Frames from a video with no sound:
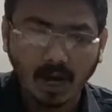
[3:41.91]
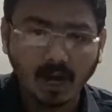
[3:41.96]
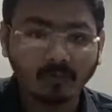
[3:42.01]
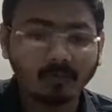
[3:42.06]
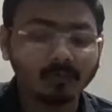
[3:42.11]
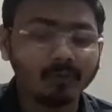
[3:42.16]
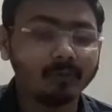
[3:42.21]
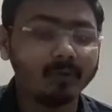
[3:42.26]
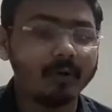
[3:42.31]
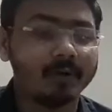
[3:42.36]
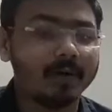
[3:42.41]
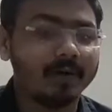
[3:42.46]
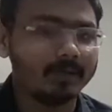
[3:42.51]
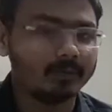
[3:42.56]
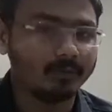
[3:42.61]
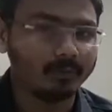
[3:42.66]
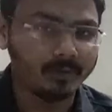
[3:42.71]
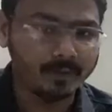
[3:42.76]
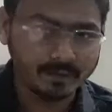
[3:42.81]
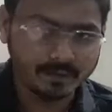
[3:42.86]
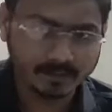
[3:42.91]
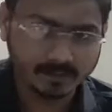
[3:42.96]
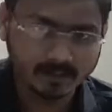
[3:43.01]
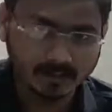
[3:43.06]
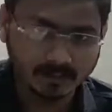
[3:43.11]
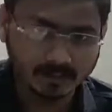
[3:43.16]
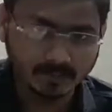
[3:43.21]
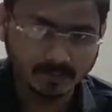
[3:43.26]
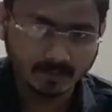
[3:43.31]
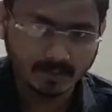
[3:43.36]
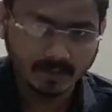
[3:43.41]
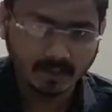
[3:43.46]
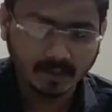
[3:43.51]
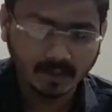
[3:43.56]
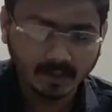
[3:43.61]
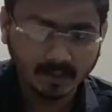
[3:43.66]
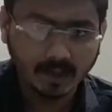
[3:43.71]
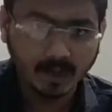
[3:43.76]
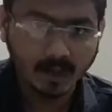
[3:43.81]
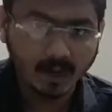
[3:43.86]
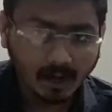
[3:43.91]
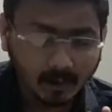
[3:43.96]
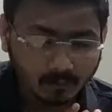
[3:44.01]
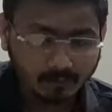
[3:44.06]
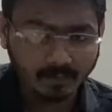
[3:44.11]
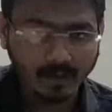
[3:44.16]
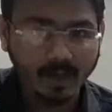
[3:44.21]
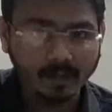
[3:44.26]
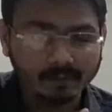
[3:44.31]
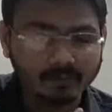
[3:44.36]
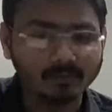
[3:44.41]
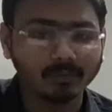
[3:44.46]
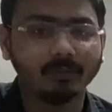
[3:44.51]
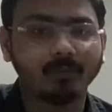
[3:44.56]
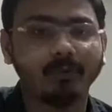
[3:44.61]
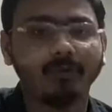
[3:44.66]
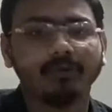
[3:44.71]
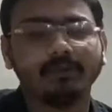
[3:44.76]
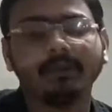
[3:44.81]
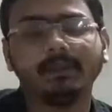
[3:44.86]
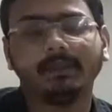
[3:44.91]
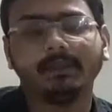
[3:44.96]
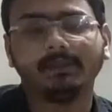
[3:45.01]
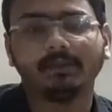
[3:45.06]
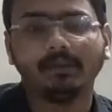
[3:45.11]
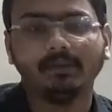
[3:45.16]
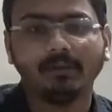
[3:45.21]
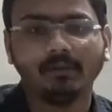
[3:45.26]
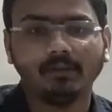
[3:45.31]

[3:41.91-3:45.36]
how to connect to each other, and how actual process